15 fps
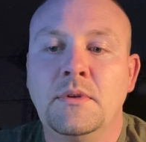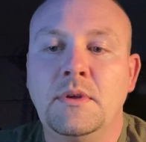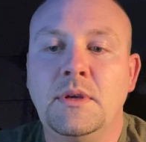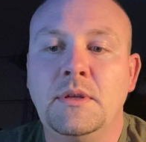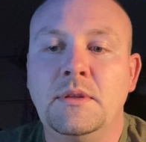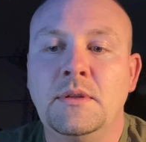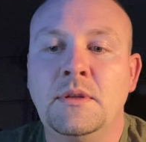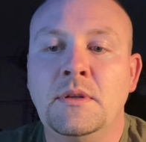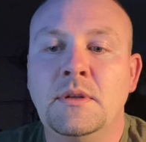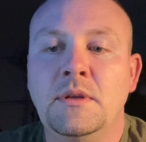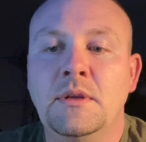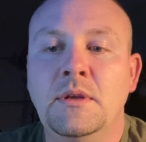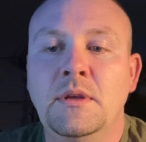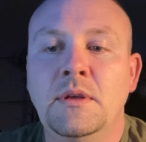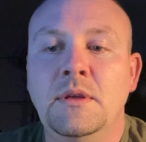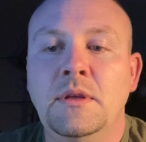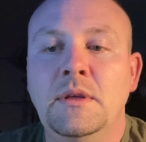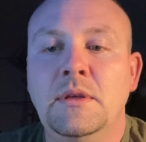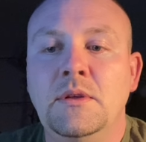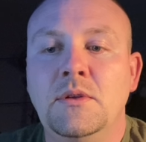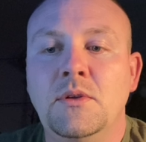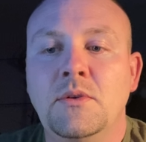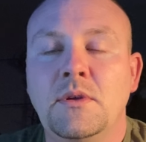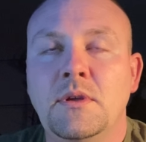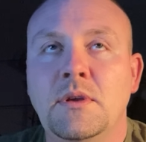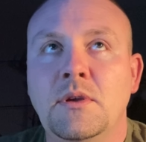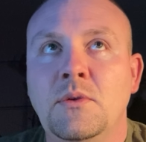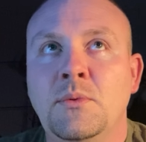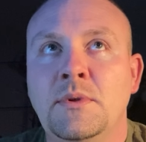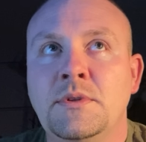Okay, then you can
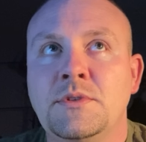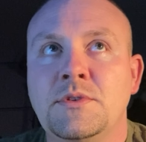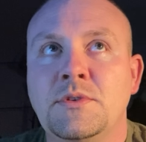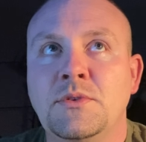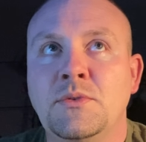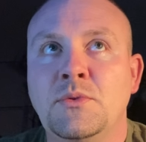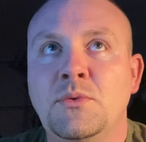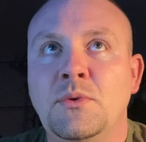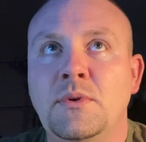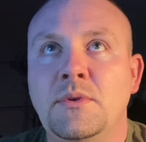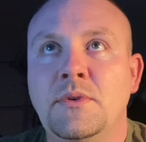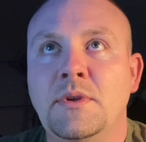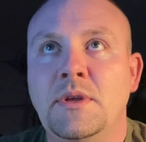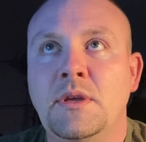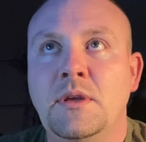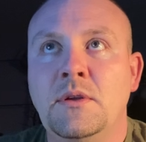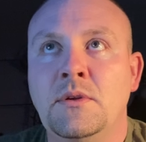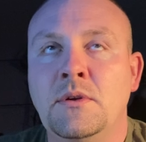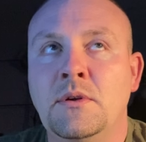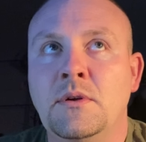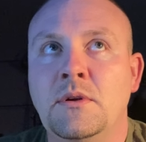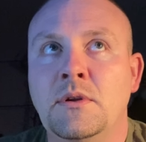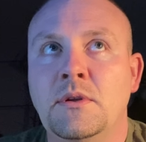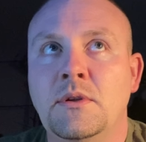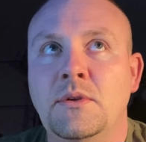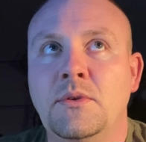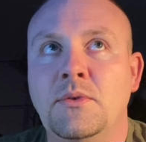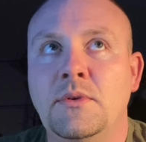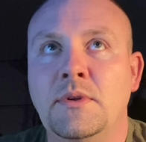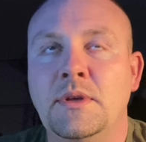go into here
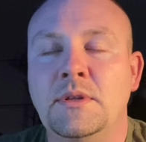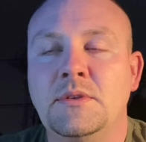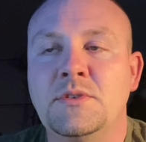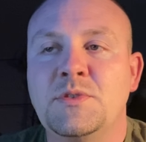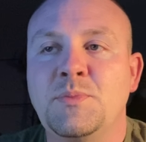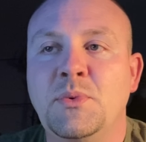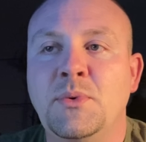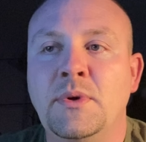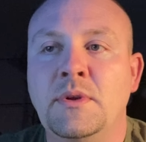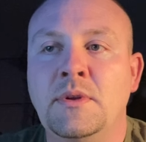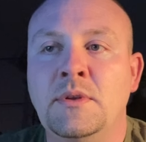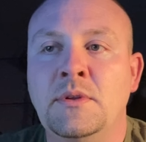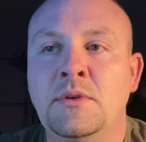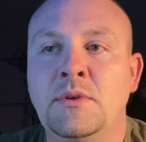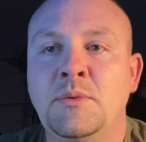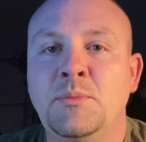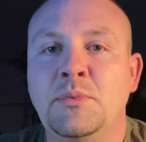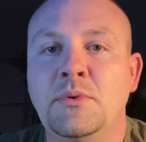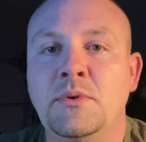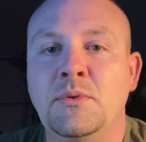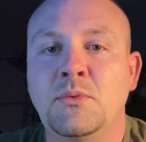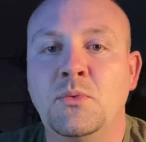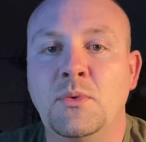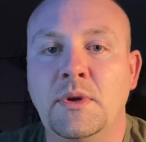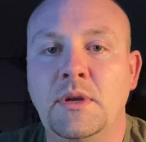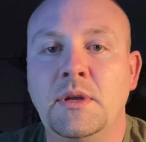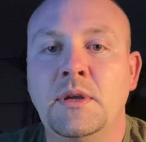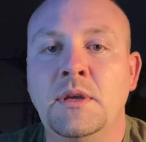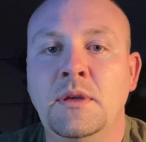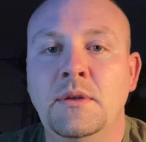at this point and you can put
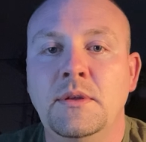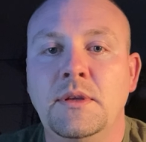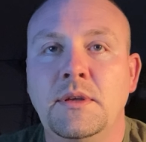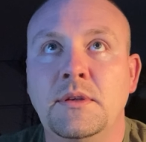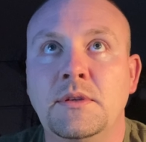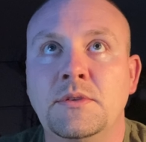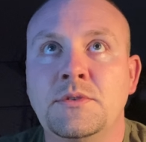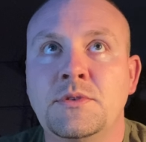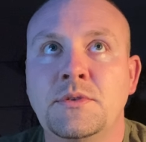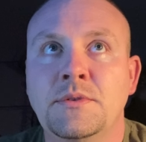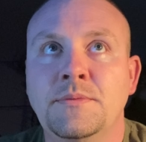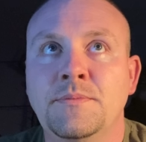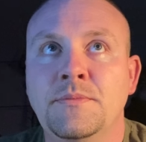rig is,